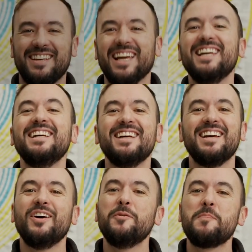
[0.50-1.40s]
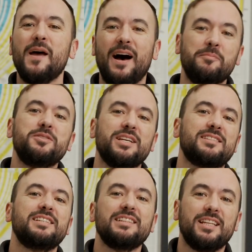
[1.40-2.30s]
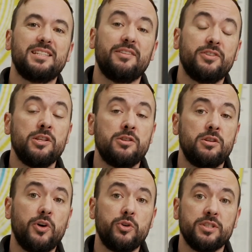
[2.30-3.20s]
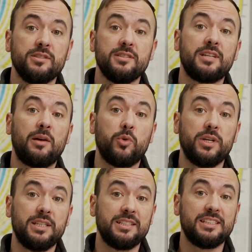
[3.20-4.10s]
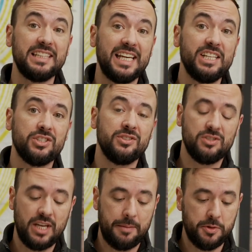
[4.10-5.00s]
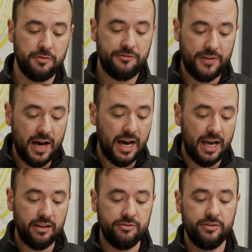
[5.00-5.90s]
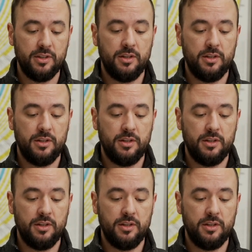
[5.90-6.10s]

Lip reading: Hey, I'm Jesse. Let's have another devotion. This time we're in Galatians chapter 5.